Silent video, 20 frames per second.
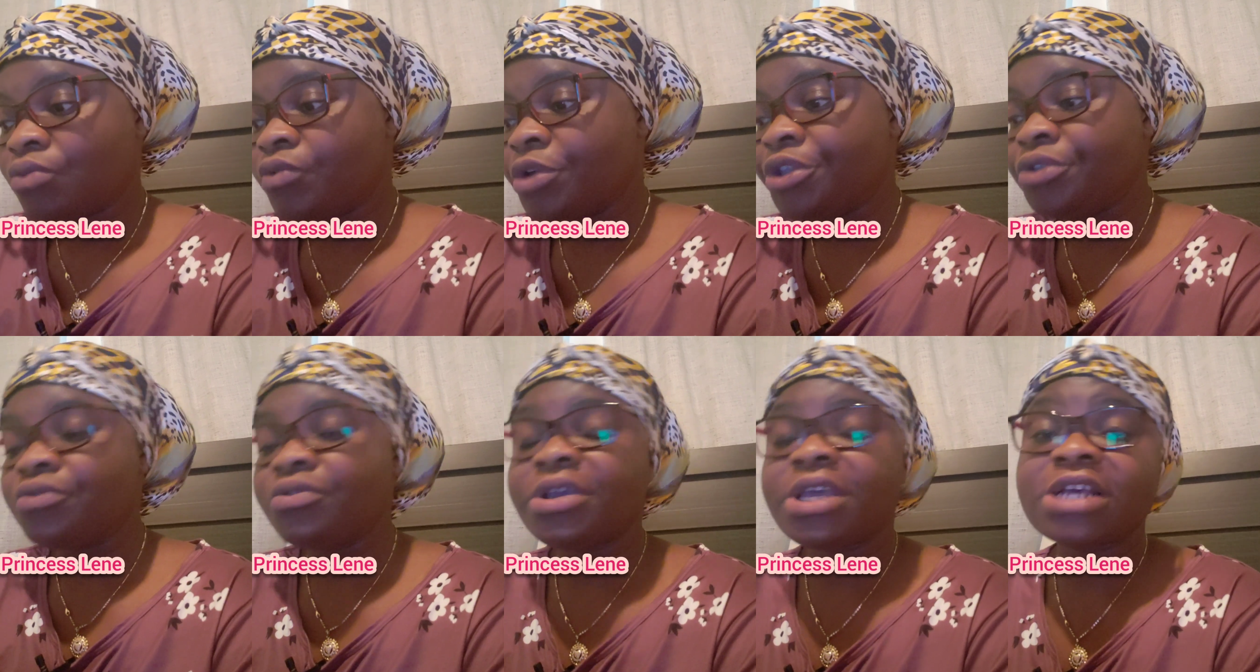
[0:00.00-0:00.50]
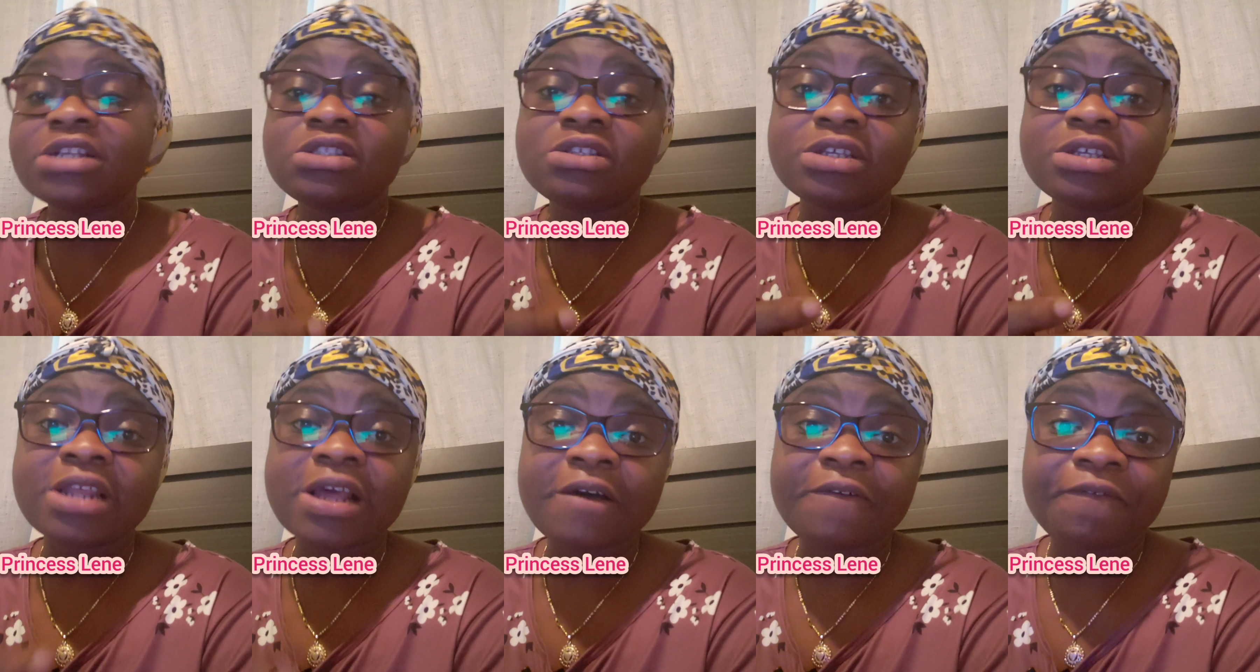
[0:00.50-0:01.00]
when you get
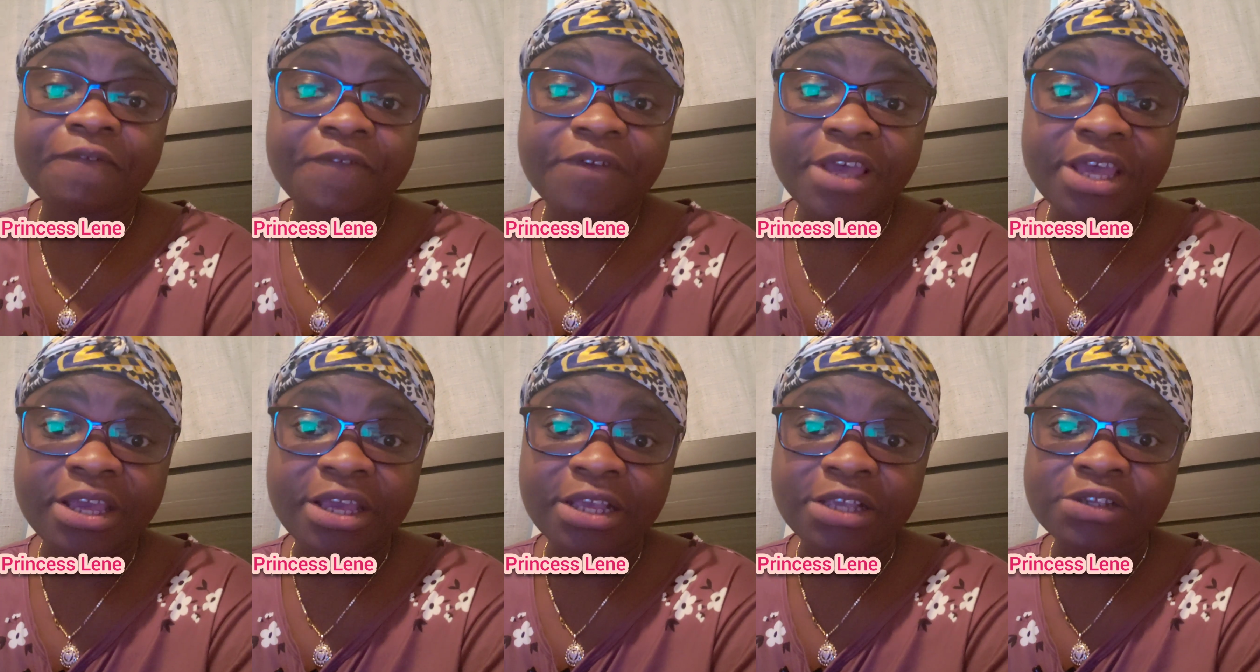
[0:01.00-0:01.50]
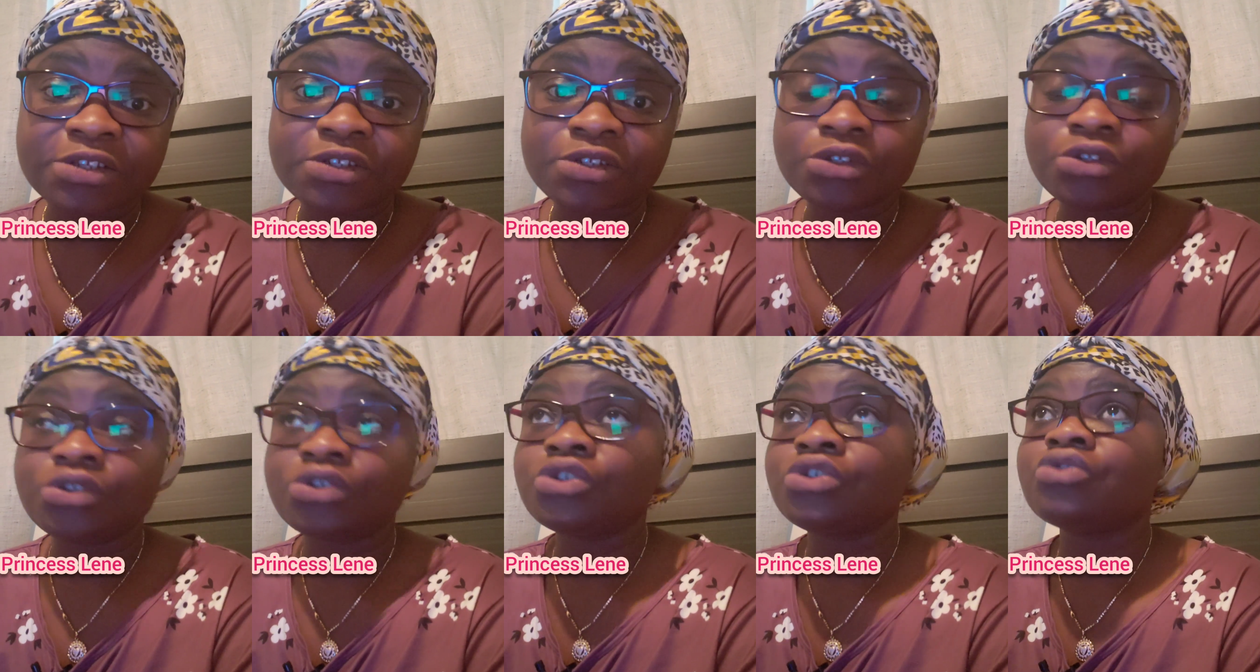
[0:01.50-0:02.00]
to that phase,
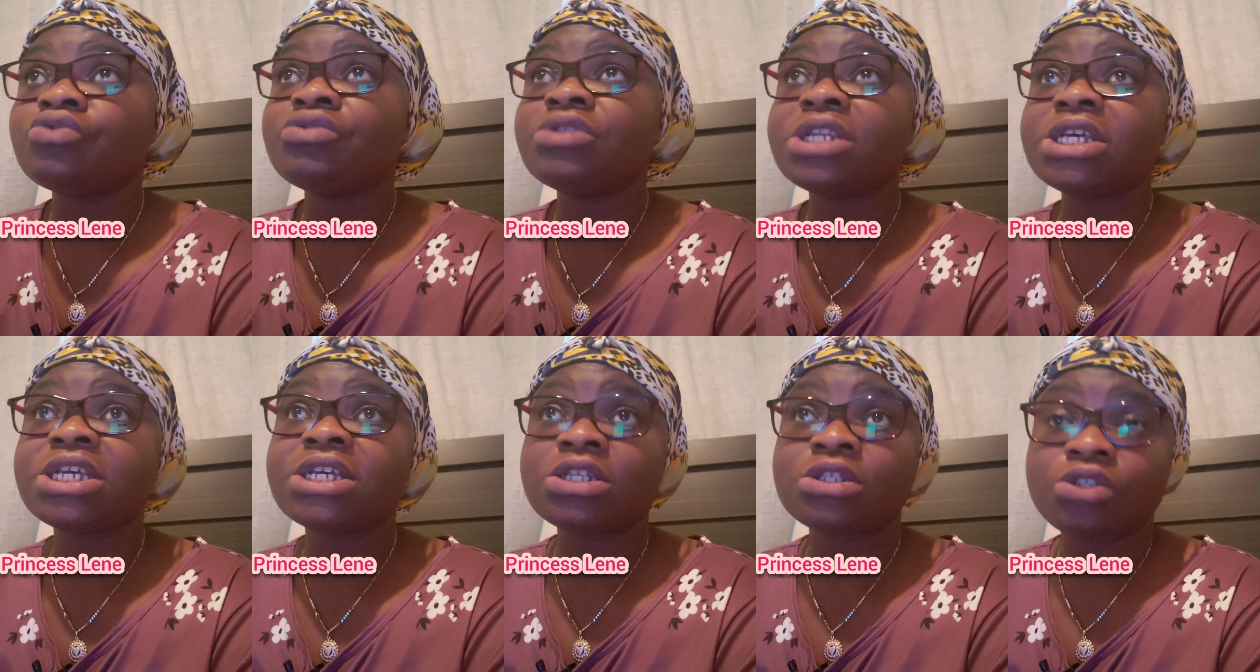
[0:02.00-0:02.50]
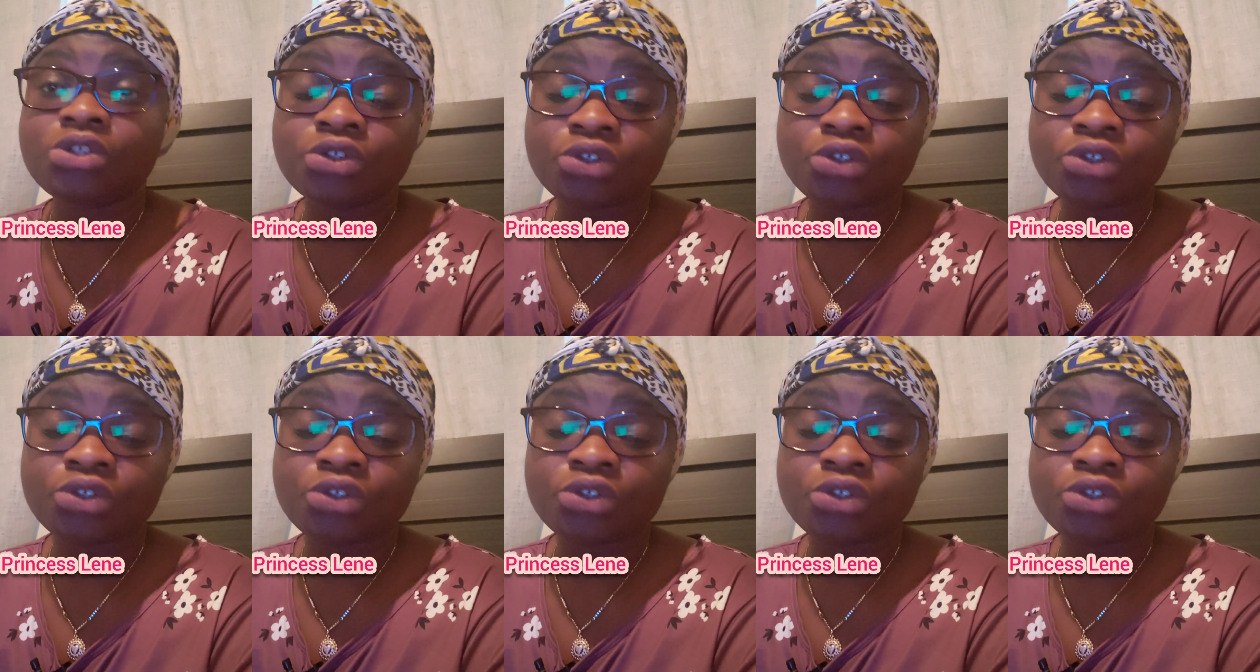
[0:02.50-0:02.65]
you need